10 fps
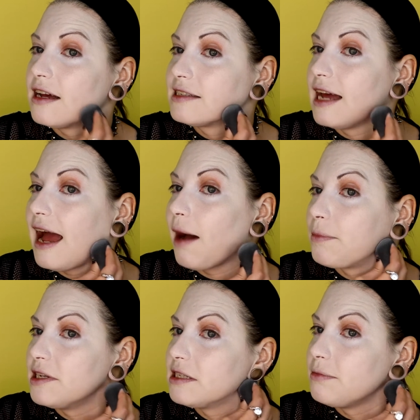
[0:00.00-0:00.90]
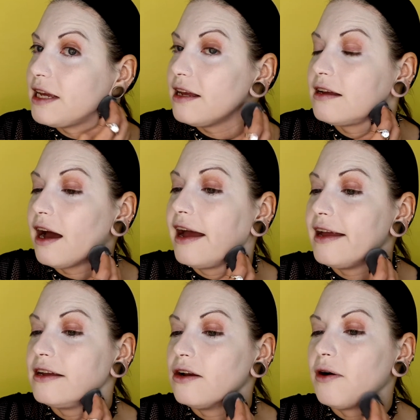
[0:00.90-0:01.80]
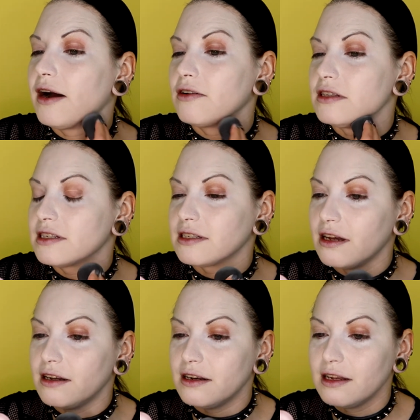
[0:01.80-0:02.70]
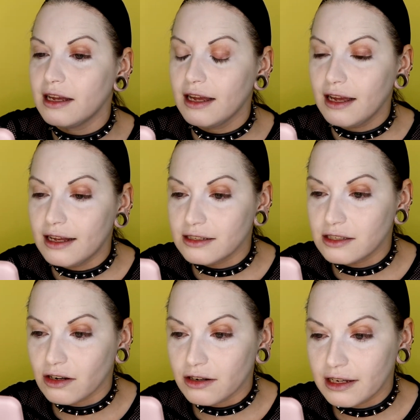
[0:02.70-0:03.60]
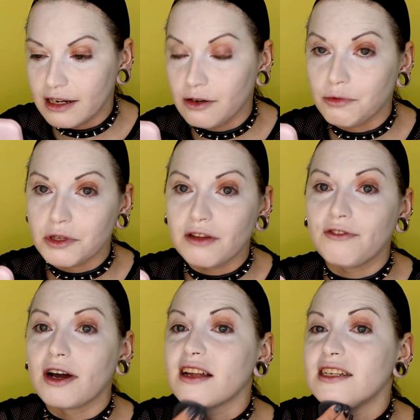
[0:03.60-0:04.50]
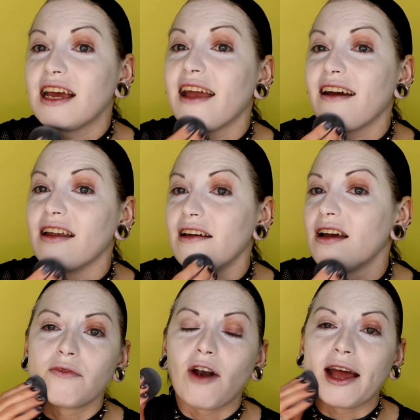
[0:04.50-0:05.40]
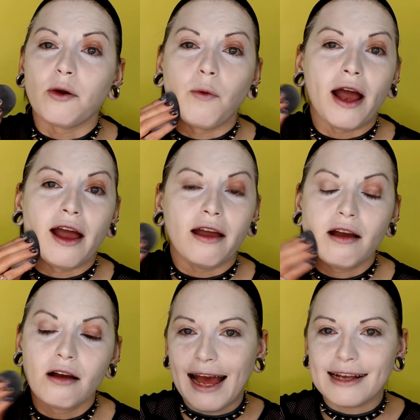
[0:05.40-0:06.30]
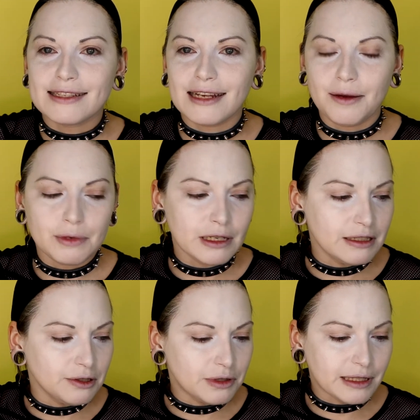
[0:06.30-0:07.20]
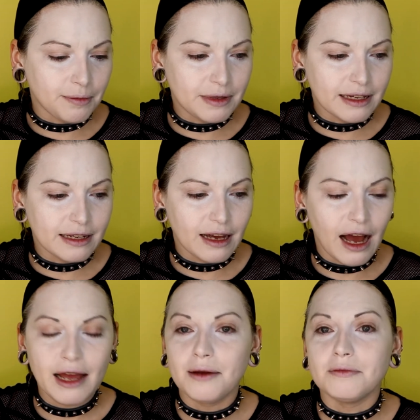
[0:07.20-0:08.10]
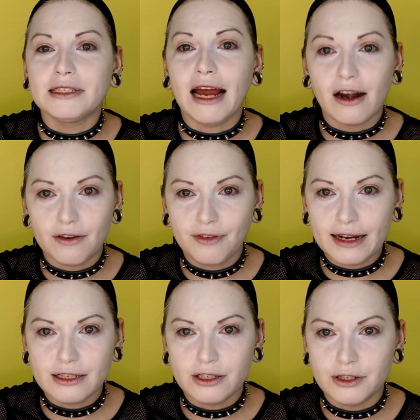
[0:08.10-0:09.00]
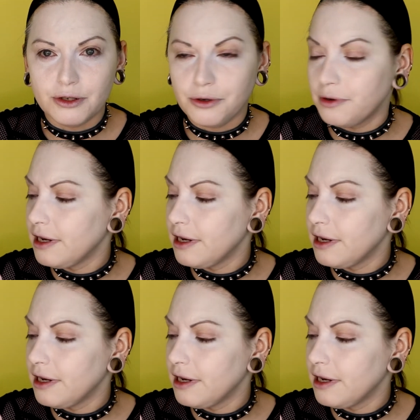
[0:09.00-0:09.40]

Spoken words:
doesn't happen to me. I go out in the sun and start getting really fucking tan right away. Next, I'm gonna do something I am terrified to do,